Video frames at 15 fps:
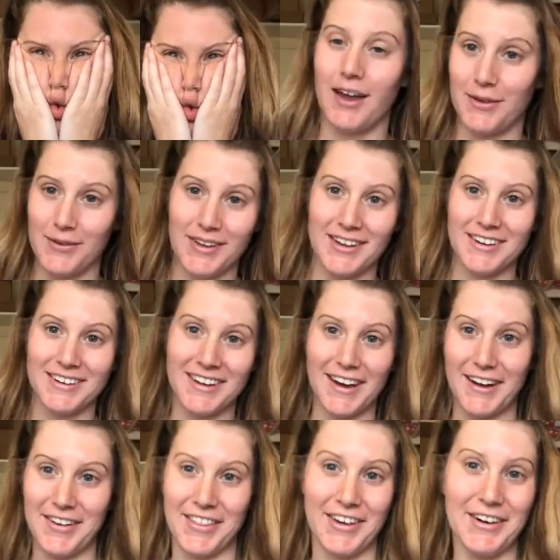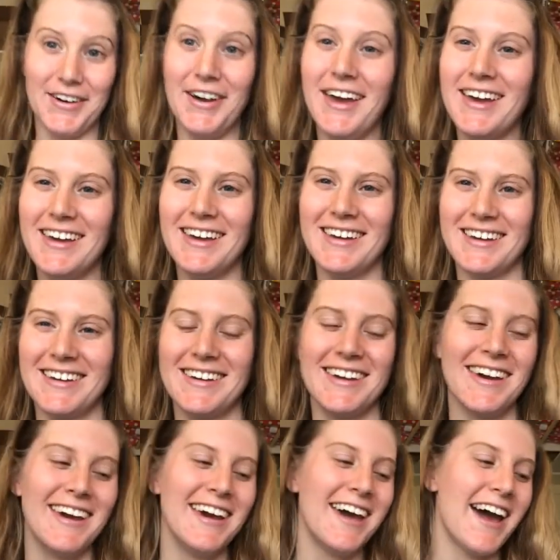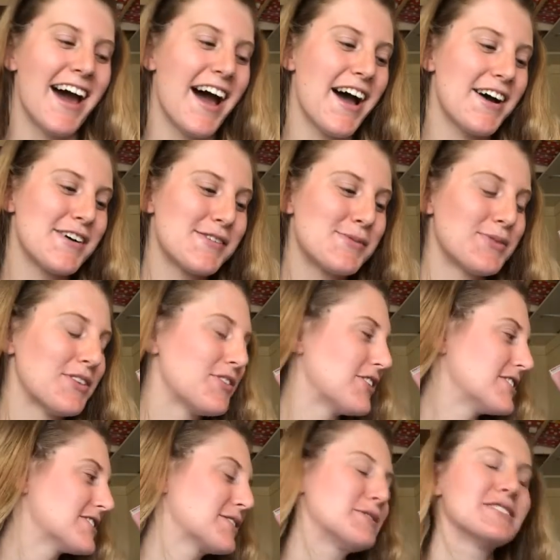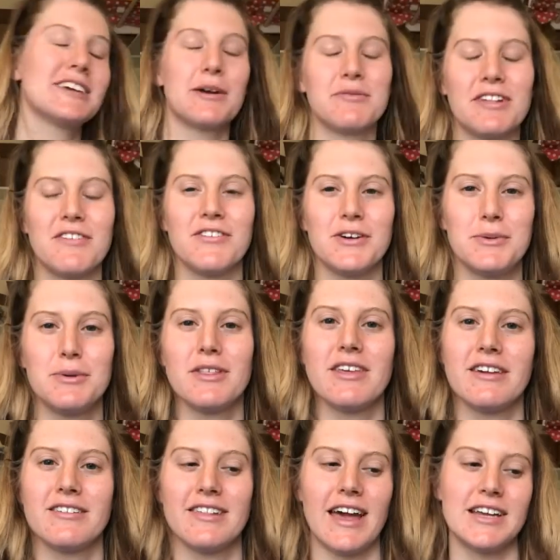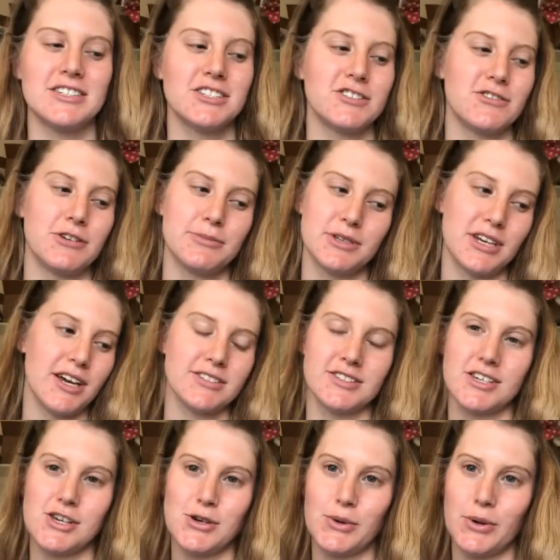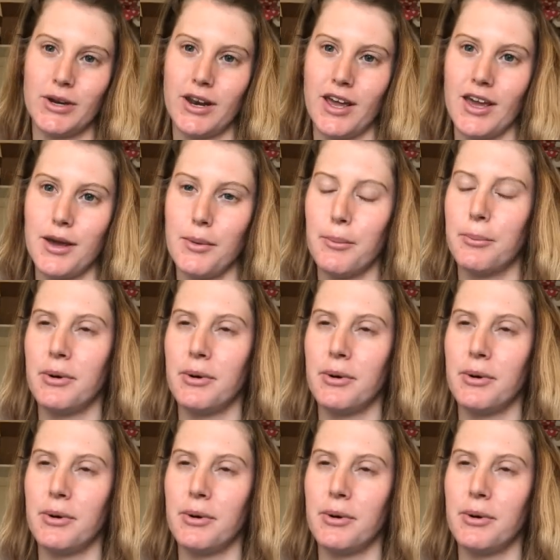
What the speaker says: I'm here now though. The first couple times I filmed this, I just filmed it as a Q&A,